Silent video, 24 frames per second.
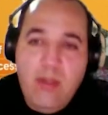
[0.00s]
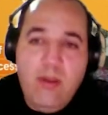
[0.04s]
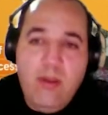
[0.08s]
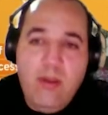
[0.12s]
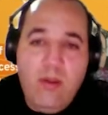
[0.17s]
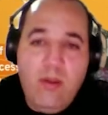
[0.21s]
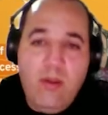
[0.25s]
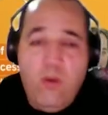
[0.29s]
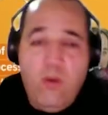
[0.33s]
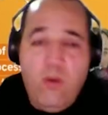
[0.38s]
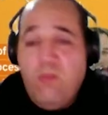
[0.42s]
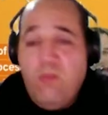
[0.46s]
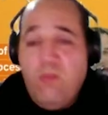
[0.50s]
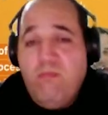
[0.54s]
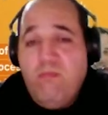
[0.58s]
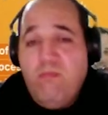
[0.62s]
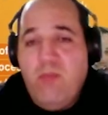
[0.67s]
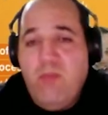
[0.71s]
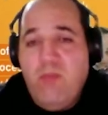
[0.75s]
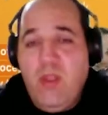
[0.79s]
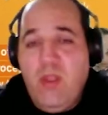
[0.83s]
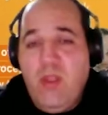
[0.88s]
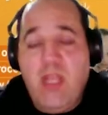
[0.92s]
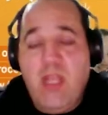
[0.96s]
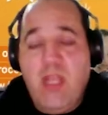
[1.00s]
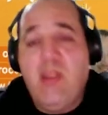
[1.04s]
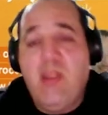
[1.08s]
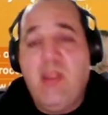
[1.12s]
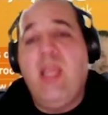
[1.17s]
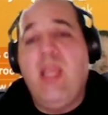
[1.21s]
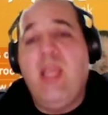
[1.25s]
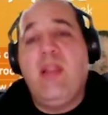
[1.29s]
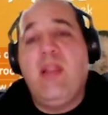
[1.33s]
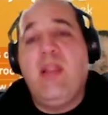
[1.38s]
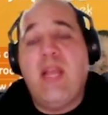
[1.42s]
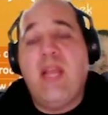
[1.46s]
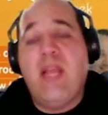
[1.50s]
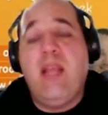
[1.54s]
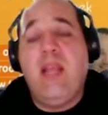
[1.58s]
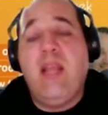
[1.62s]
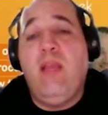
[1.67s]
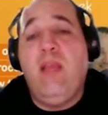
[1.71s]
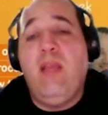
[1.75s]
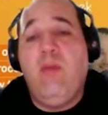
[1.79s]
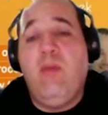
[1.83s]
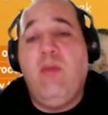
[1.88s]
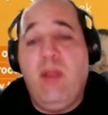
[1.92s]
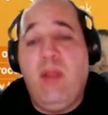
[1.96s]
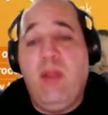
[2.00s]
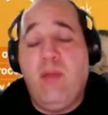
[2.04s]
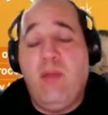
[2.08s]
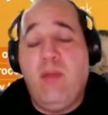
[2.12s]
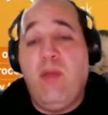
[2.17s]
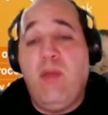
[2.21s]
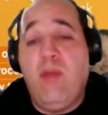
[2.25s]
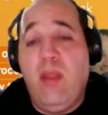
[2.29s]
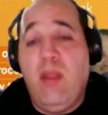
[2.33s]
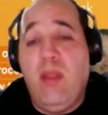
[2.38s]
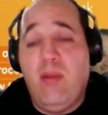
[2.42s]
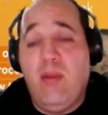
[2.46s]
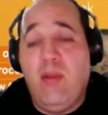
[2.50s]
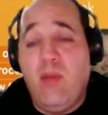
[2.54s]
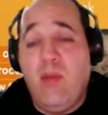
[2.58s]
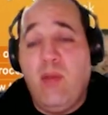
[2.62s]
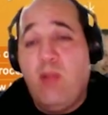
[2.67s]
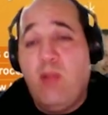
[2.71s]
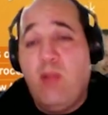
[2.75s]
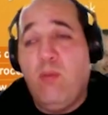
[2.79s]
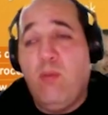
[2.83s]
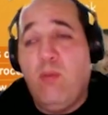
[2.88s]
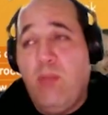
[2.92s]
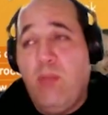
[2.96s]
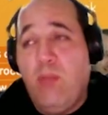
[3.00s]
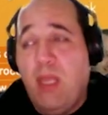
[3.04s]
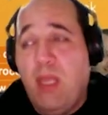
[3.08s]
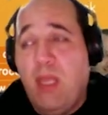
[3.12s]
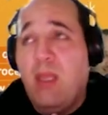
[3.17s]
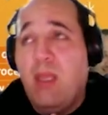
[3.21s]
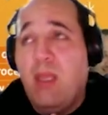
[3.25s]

So the team is going to be